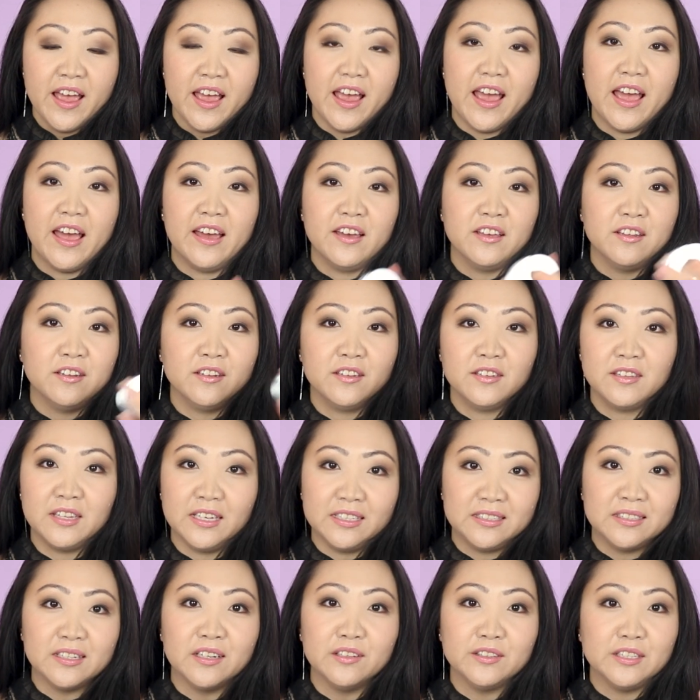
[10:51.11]
And
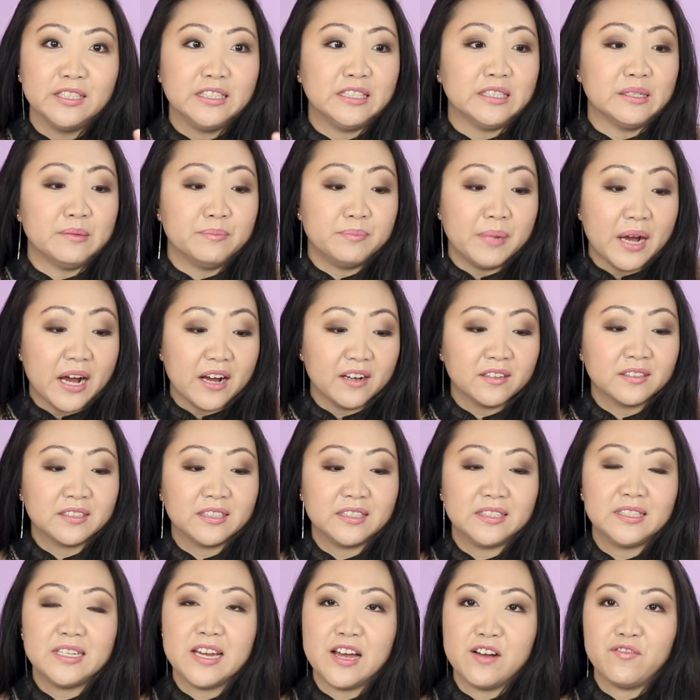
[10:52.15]
they sell these in
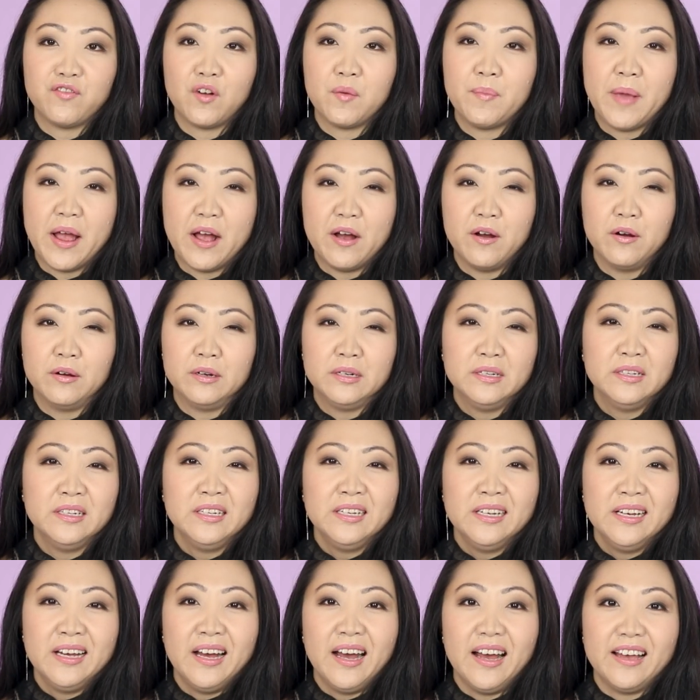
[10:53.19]
boxes now for about,
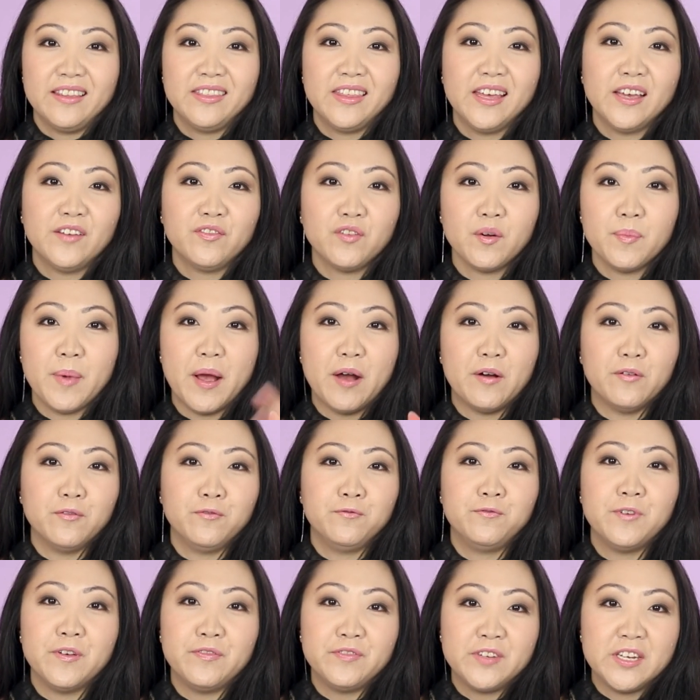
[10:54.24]
I think for
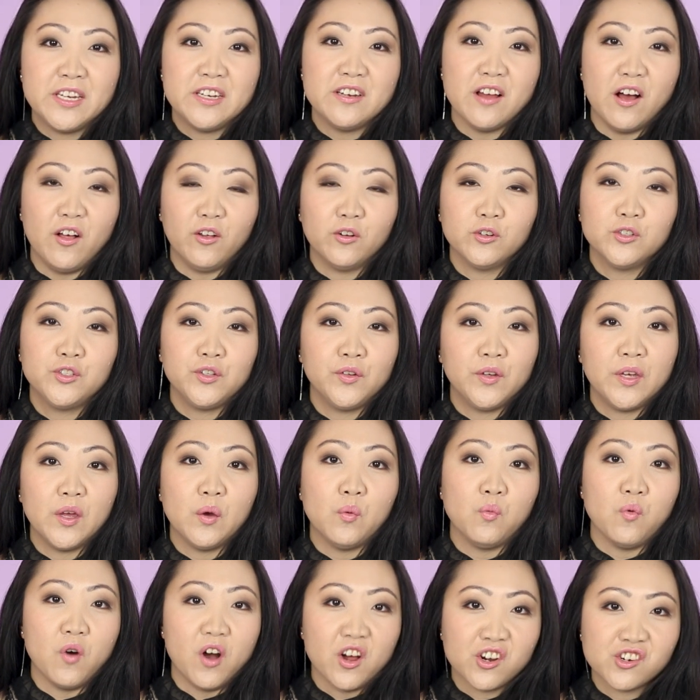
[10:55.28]
about $15, you can
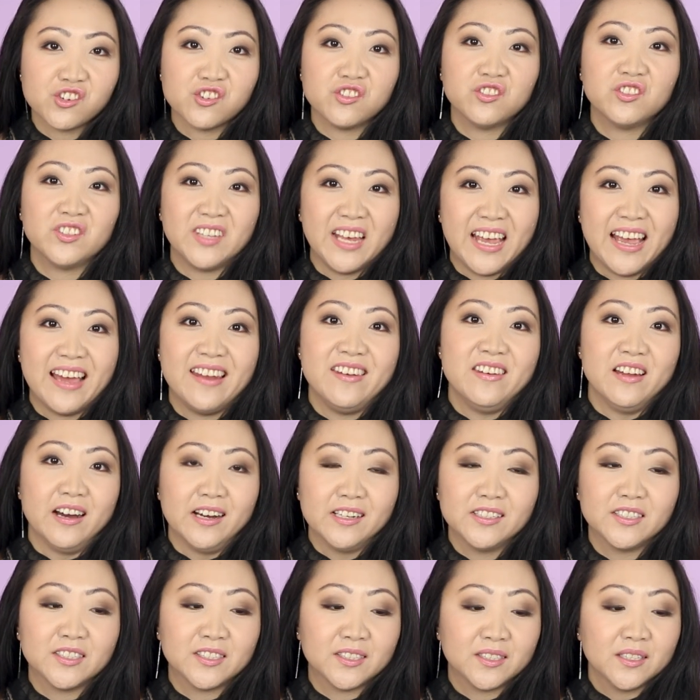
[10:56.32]
get washers and
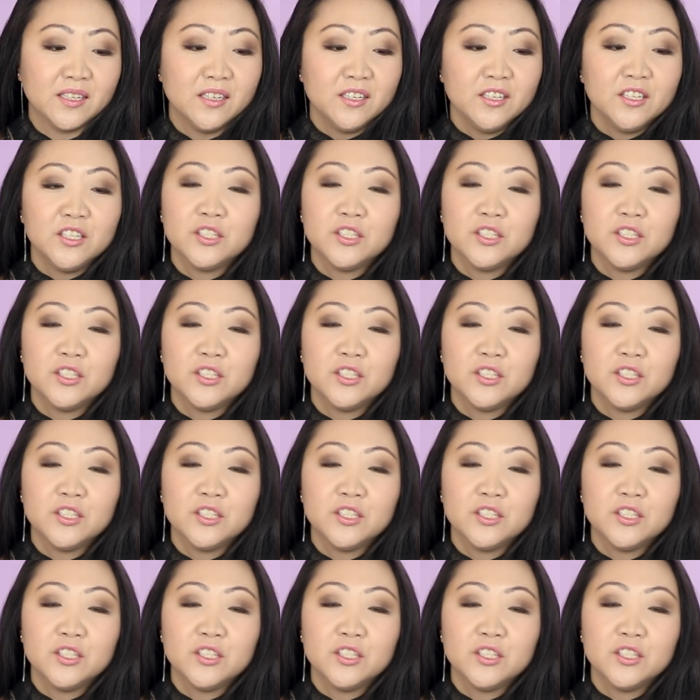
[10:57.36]
nuts.